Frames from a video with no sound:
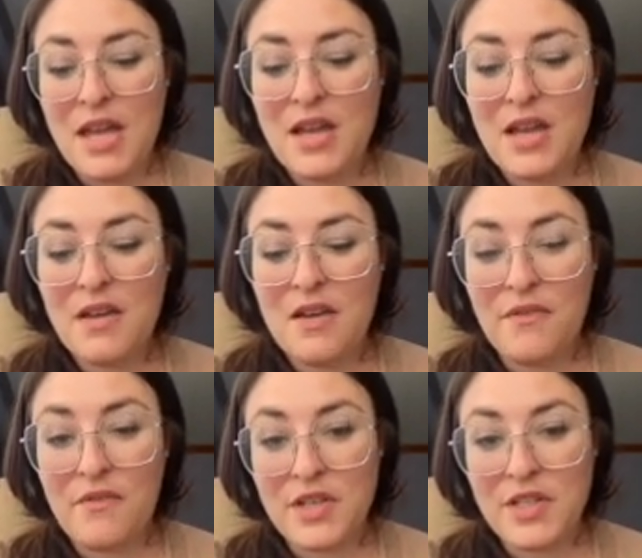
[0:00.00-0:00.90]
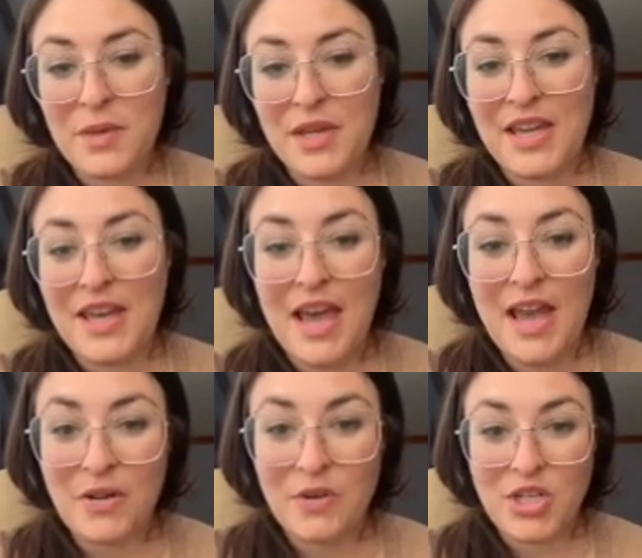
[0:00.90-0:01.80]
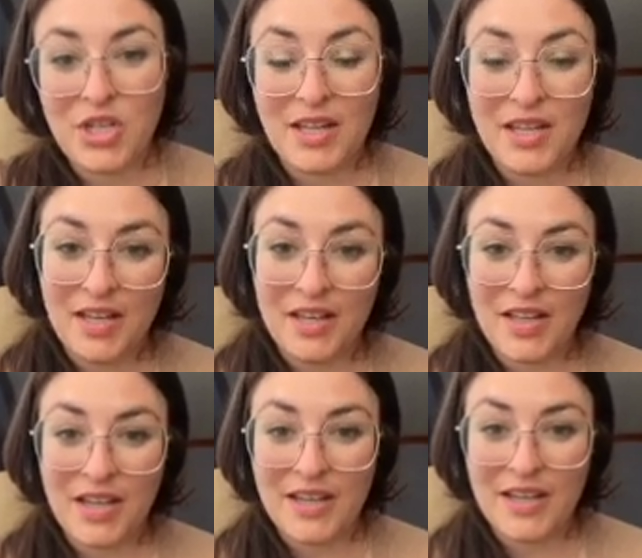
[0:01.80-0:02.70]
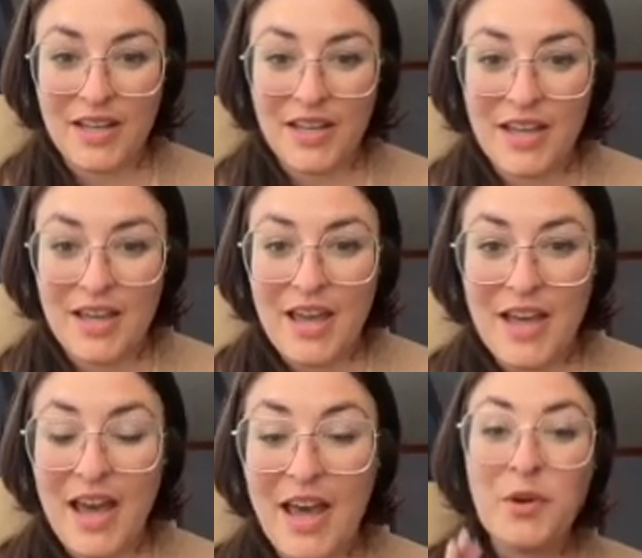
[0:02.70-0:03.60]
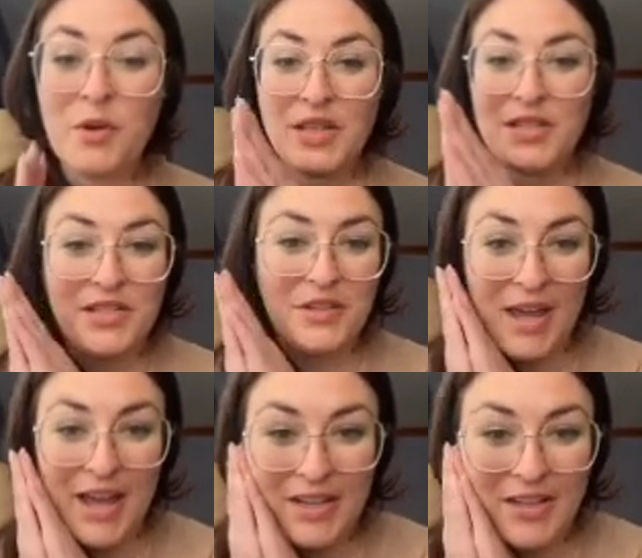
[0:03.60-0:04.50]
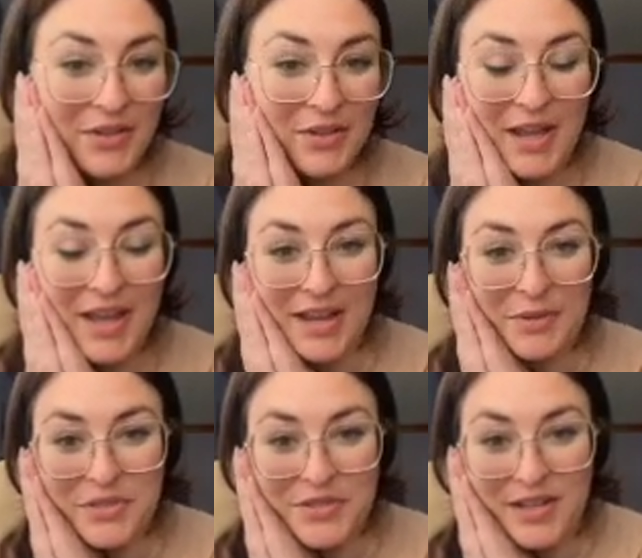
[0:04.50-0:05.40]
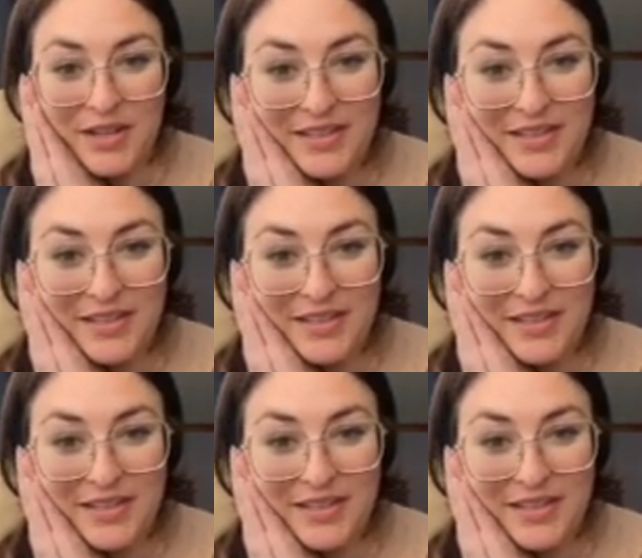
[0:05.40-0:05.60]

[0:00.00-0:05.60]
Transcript: I can message it to you so you can add it to the thing. I'm going to add you and I will stalk.